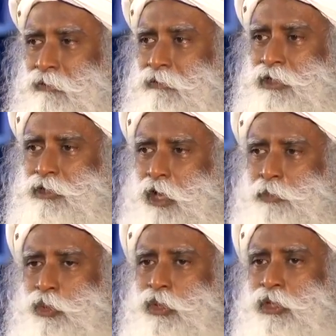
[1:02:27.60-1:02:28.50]
First
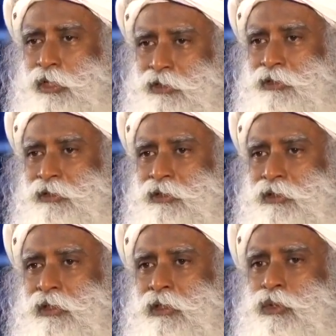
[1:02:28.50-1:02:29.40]
stop throwing it.
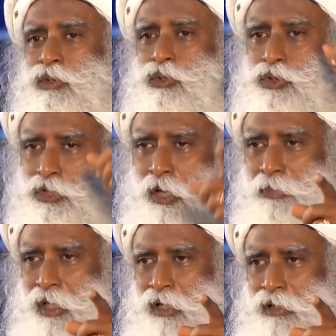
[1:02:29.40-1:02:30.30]
You
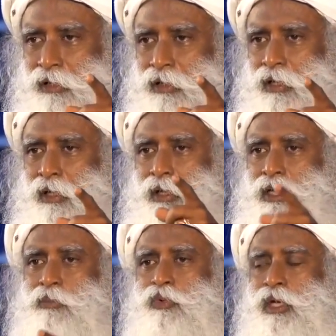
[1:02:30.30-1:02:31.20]
stop that.
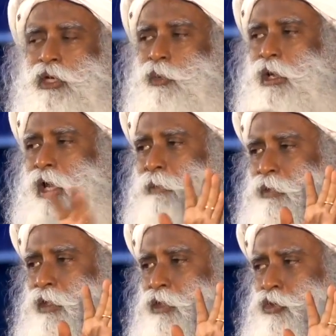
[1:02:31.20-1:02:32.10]
Removing it will
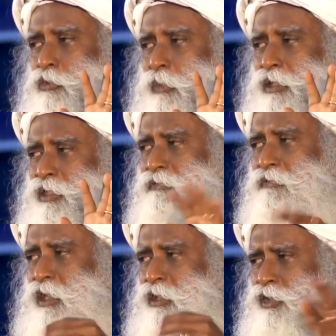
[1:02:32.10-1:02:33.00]
happen in two months and
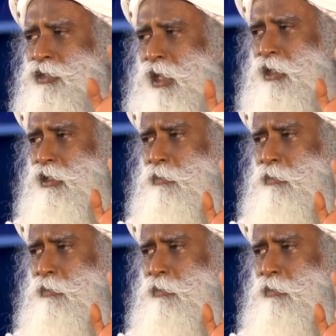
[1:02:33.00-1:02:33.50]
we can recycle